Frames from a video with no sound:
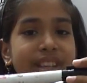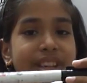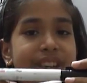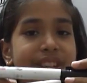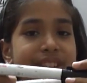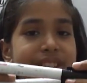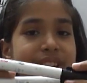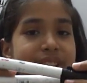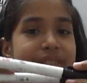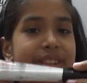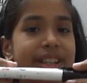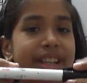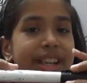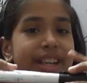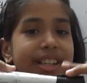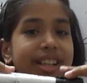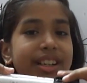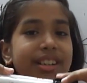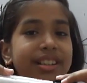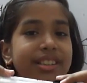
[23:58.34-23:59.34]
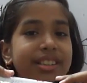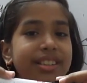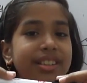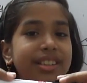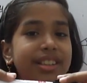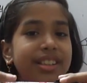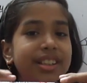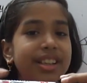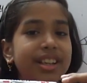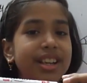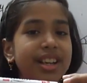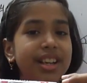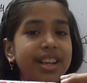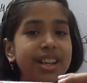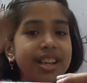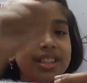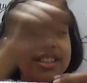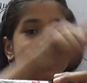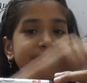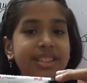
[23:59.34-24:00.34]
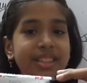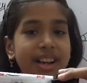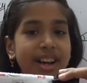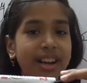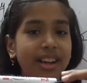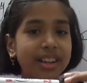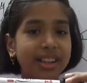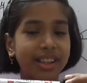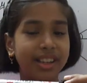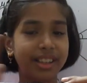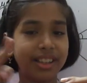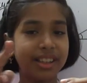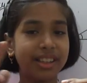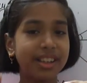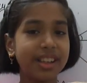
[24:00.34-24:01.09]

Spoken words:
so I will get a circle.